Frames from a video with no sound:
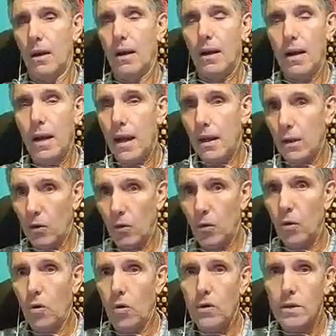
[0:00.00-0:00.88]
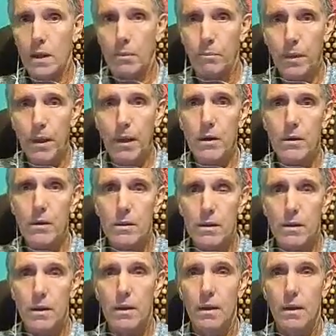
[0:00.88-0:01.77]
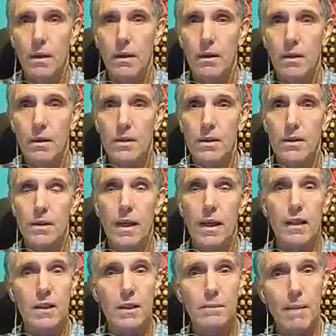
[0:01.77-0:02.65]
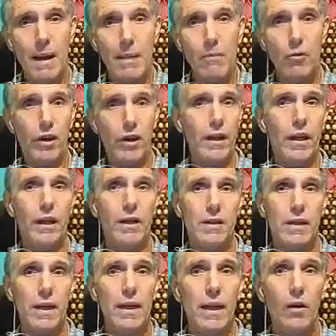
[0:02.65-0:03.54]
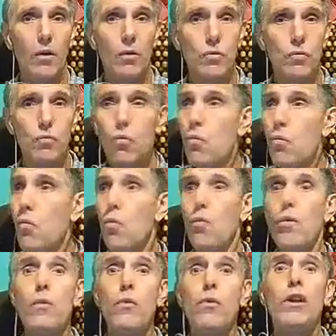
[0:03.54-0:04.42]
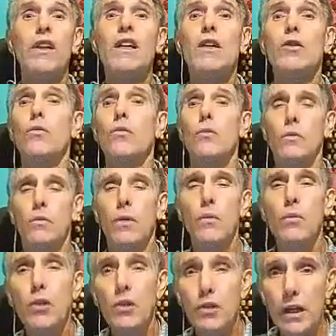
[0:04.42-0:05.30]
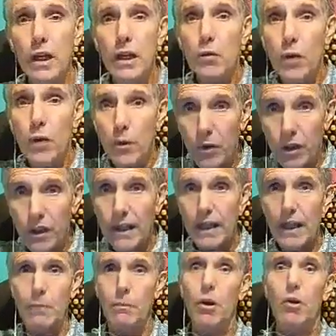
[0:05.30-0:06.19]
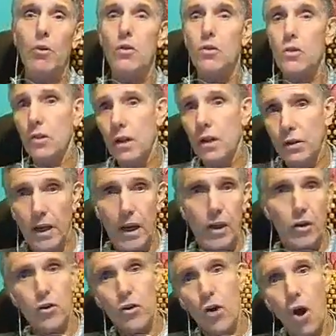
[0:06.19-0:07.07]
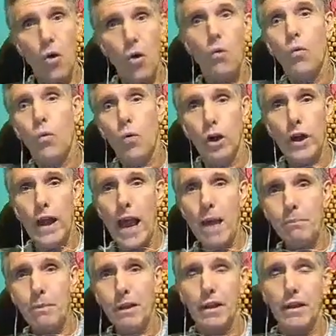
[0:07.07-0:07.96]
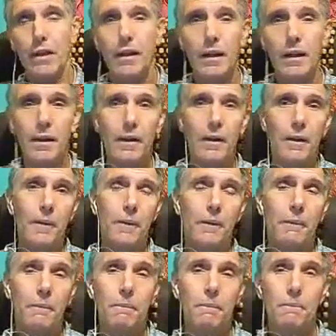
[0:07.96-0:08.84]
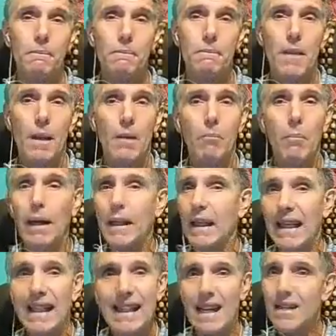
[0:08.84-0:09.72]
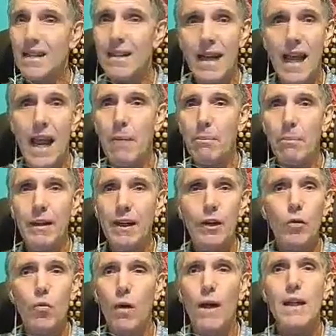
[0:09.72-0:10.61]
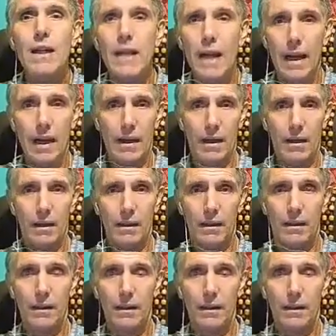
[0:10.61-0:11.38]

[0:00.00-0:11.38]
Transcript: again glucose appears, cell's memory kicks in and goes, whoa, we will need, because they know what happened. But it doesn't happen in one day.